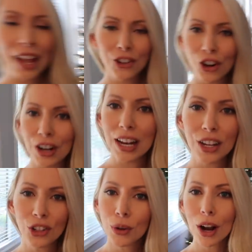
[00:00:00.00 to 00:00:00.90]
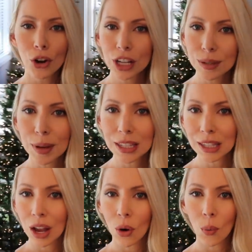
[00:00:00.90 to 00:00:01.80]
and turn it into a Christmas
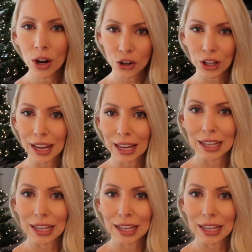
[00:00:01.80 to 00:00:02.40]
wonderland.